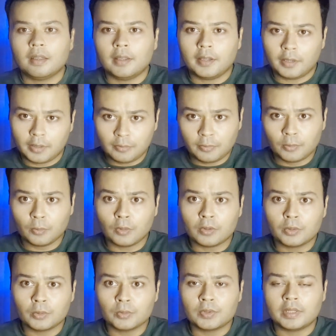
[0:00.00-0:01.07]
If you want to
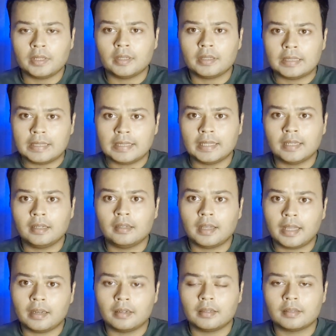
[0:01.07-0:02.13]
see a detailed
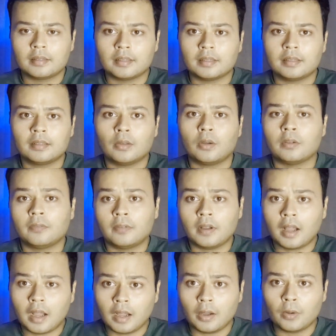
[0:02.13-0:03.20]
analysis of
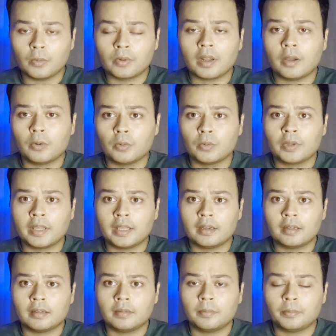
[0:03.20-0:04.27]
how Rahu can
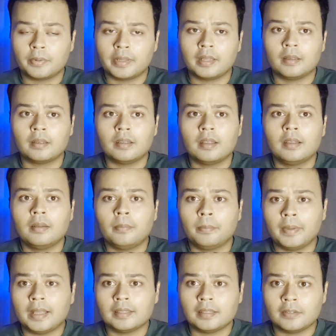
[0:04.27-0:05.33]
bring
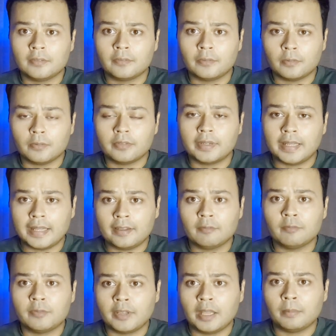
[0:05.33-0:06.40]
massive name,
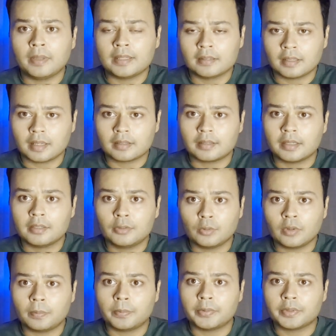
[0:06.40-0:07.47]
fame, and success to a
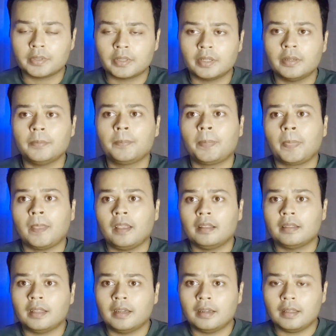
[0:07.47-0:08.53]
person,
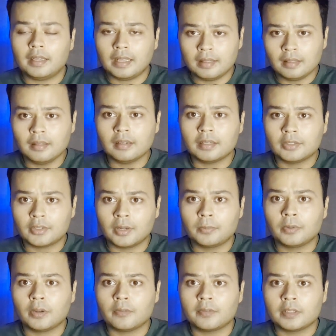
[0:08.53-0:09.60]
then in the description of
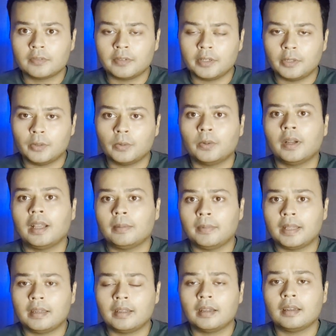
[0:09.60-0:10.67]
this video, I am adding
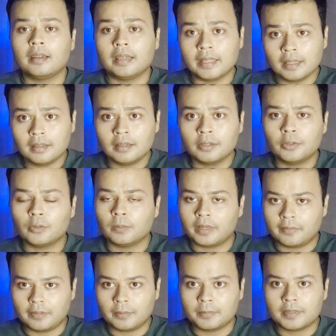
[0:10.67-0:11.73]
a link to my
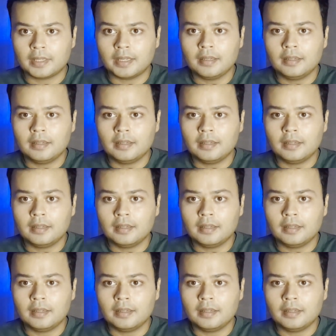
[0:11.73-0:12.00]
website.